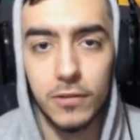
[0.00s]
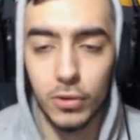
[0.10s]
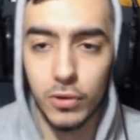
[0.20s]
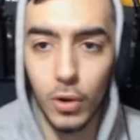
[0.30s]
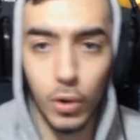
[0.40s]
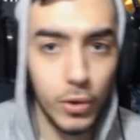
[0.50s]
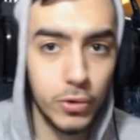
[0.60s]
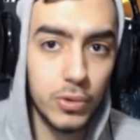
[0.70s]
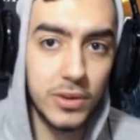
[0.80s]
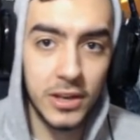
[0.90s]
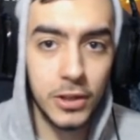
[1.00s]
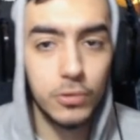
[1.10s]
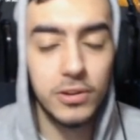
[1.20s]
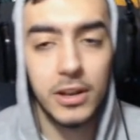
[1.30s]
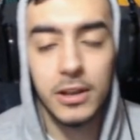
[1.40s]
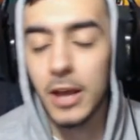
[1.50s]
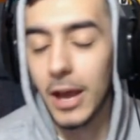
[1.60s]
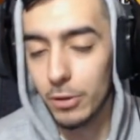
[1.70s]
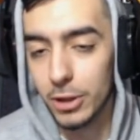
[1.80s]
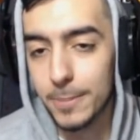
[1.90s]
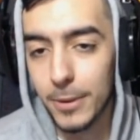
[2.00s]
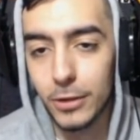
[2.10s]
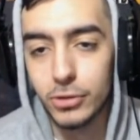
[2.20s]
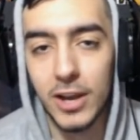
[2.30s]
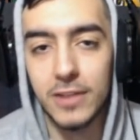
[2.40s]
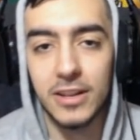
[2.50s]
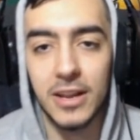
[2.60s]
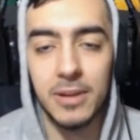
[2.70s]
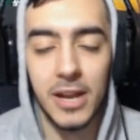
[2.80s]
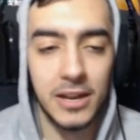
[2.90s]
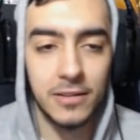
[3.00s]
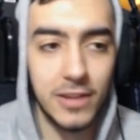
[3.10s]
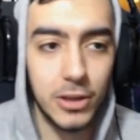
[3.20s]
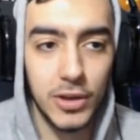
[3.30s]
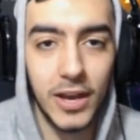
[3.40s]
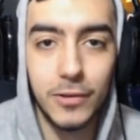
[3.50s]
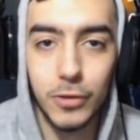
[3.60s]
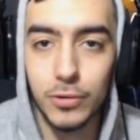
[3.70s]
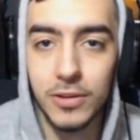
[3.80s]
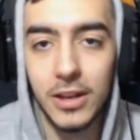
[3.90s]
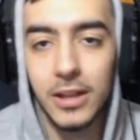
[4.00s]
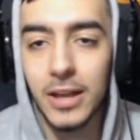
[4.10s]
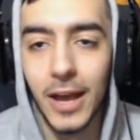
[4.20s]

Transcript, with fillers: So to all those who didn't use it, I really apologize. And I mean, I didn't say you guys used it.